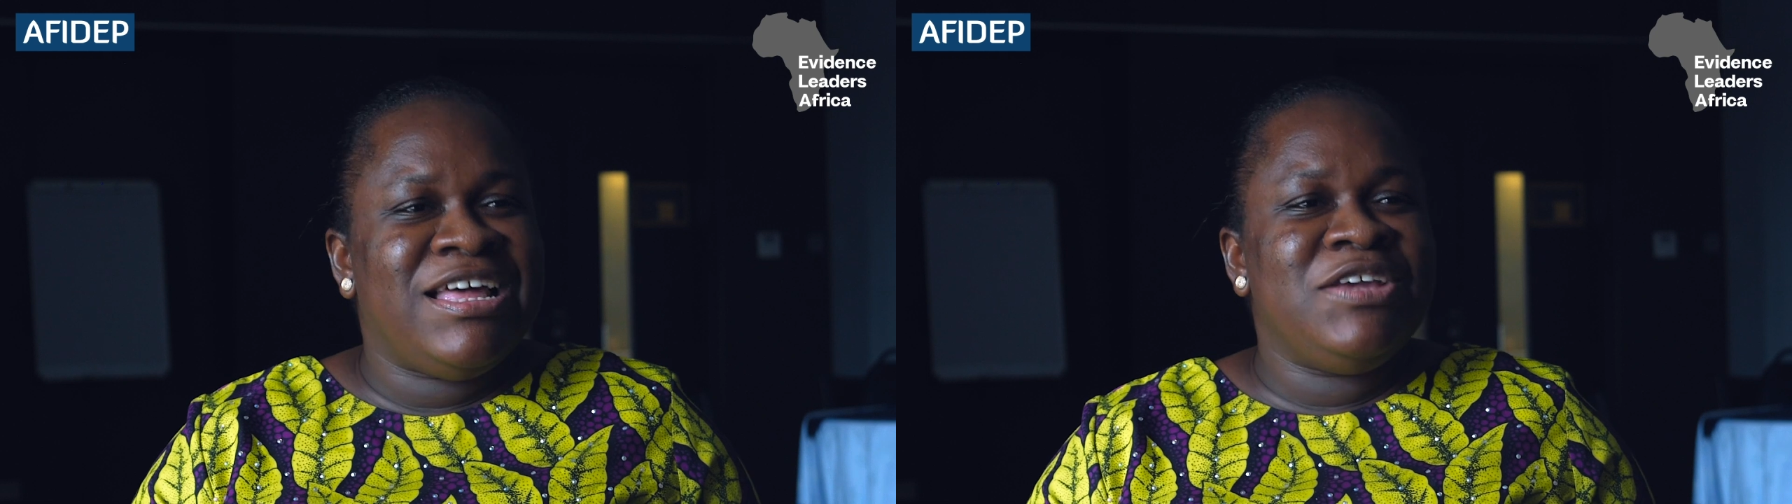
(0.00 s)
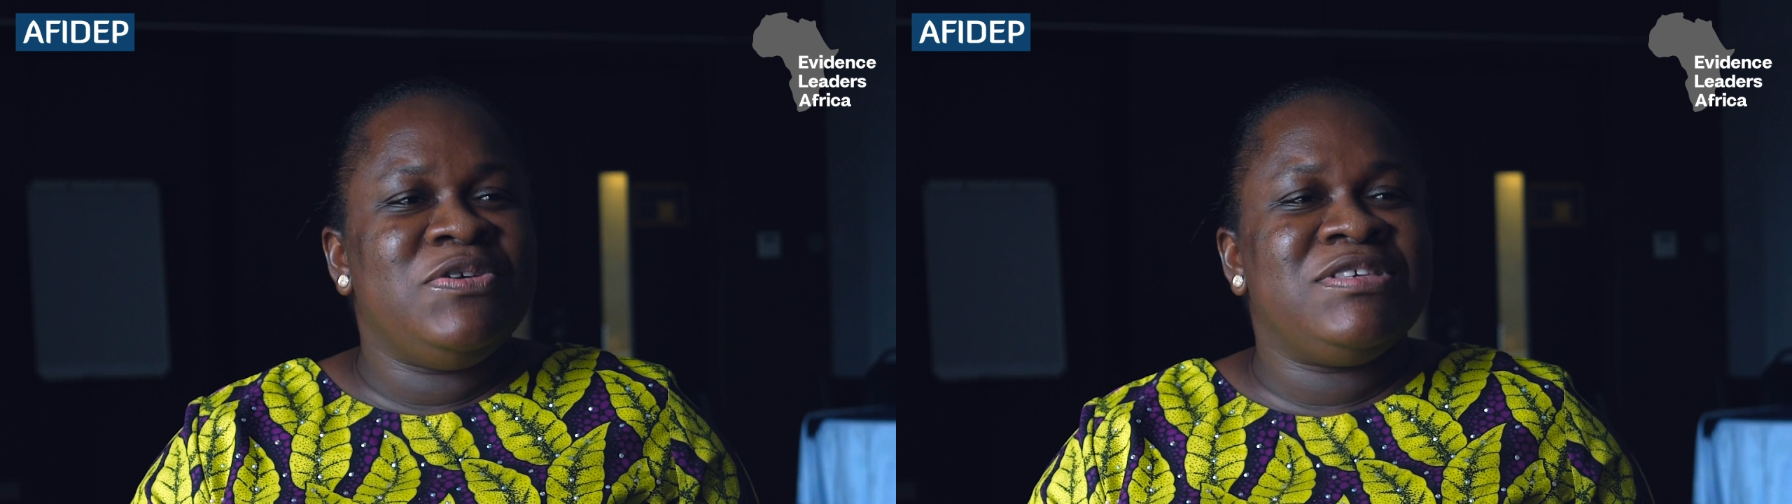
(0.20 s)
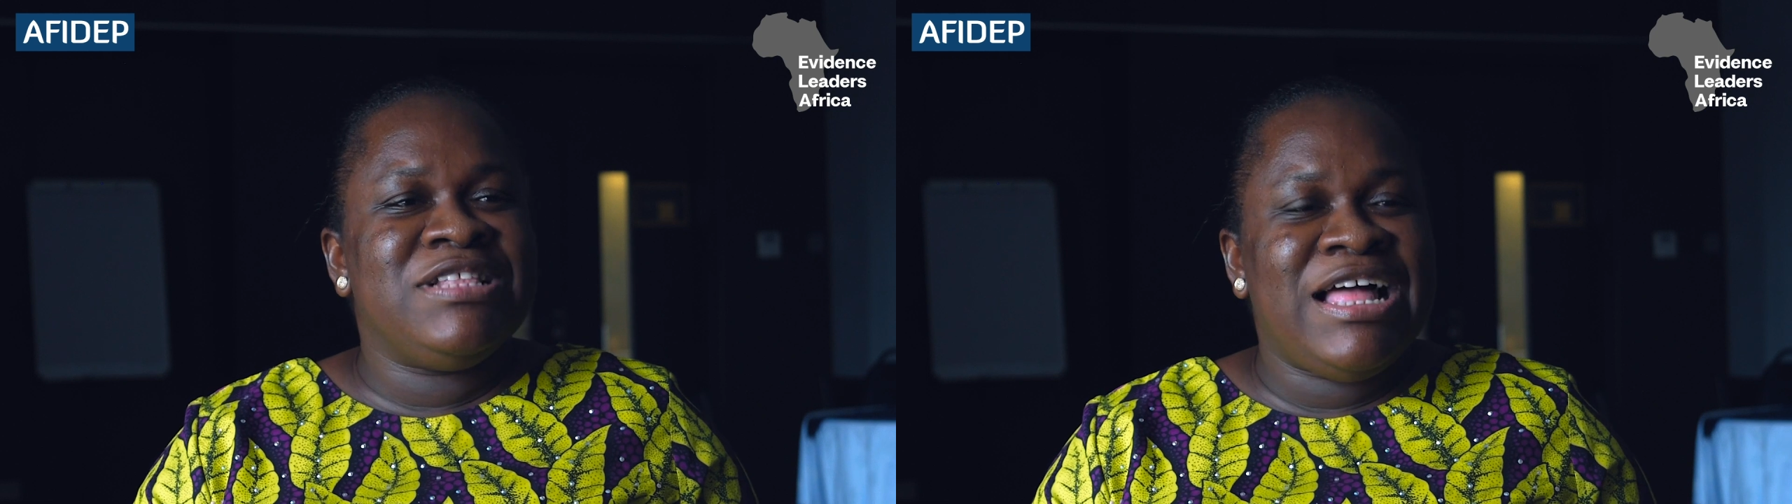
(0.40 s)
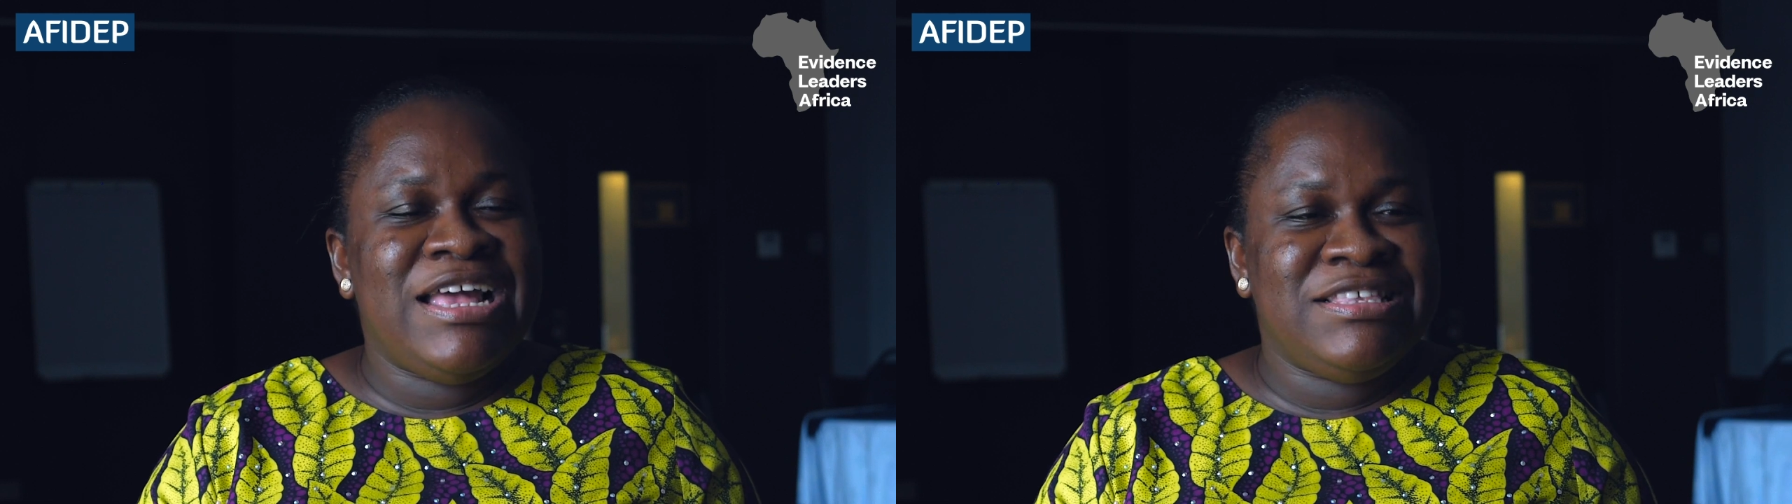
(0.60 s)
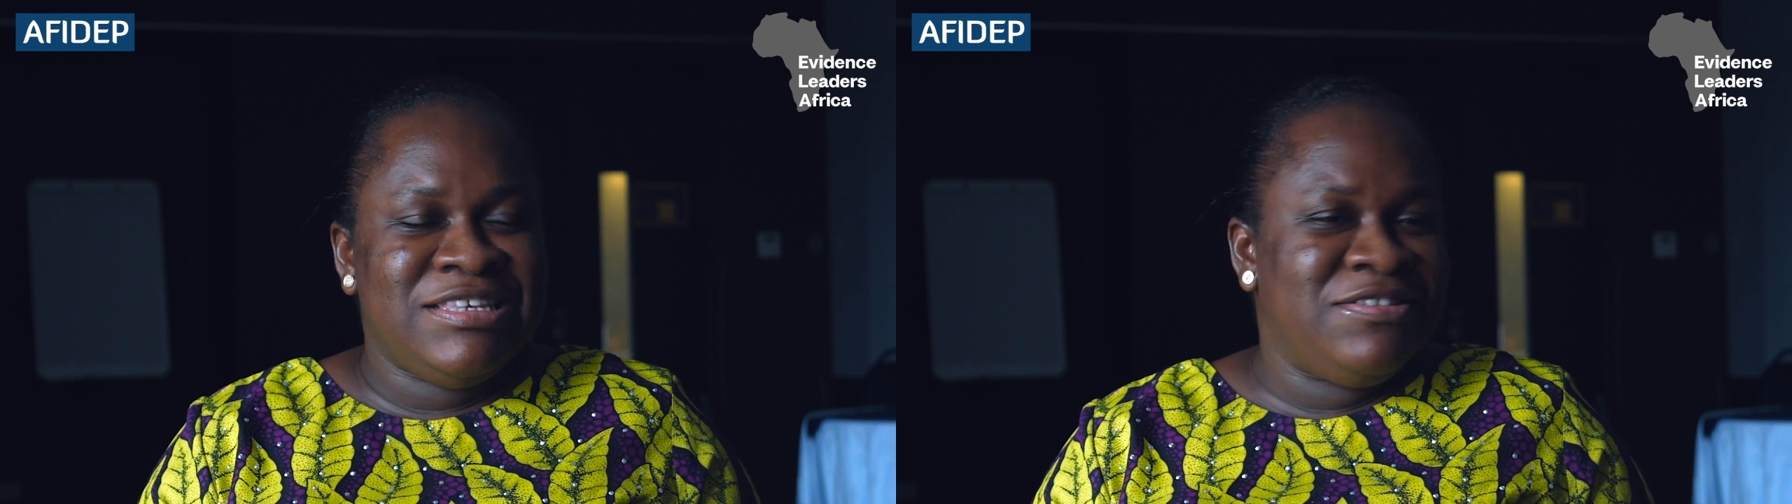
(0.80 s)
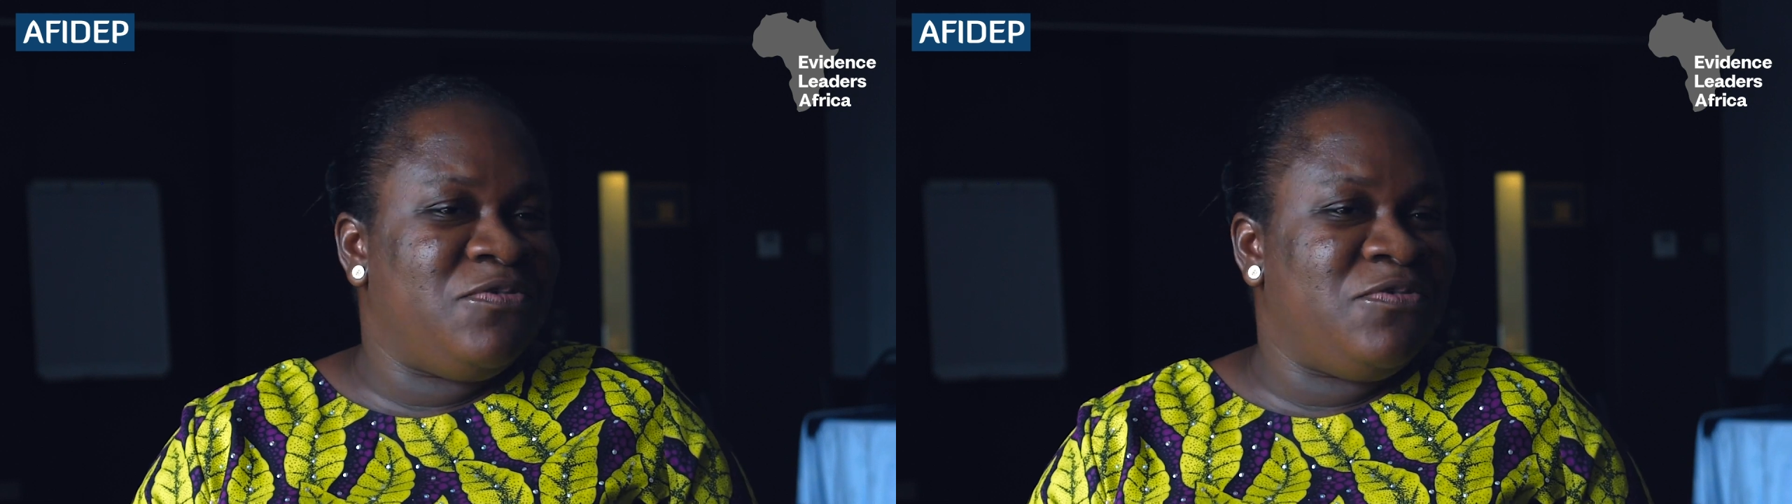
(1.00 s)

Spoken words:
and utilizing